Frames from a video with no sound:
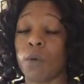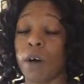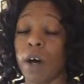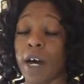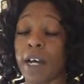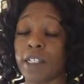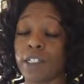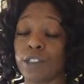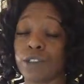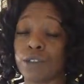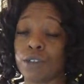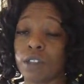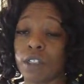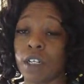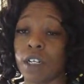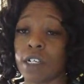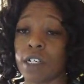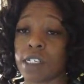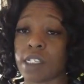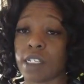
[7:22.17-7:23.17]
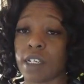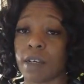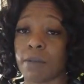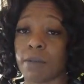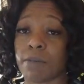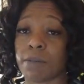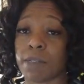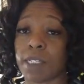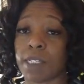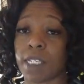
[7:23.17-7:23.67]
I do cook
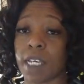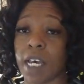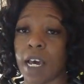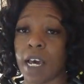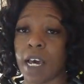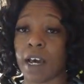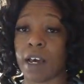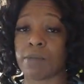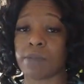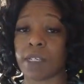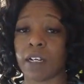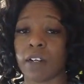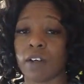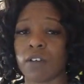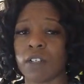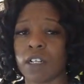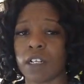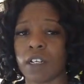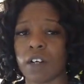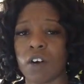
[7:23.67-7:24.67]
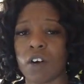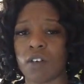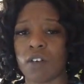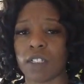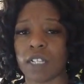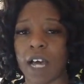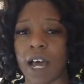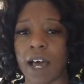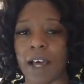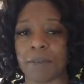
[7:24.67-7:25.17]
sometimes. I don't cook a whole
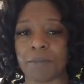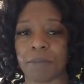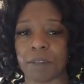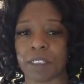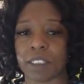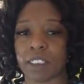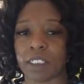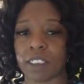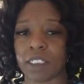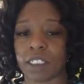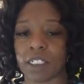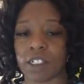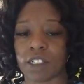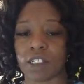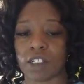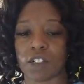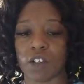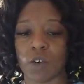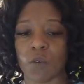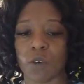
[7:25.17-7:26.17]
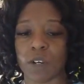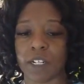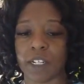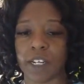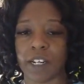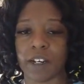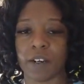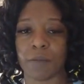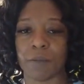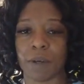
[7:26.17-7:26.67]
lot because there's no one
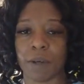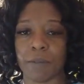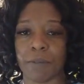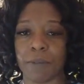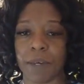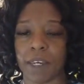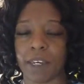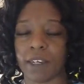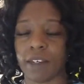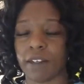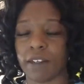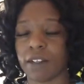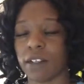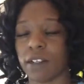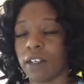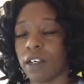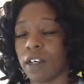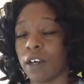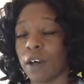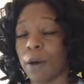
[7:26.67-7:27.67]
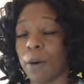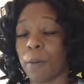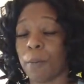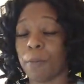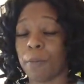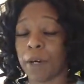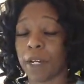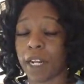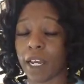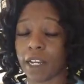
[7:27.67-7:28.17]
here but me,
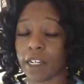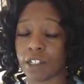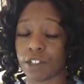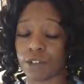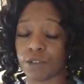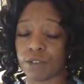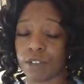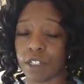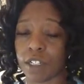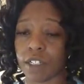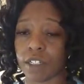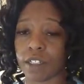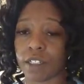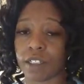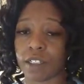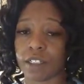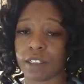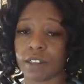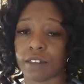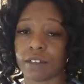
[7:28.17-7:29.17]
but I do cook.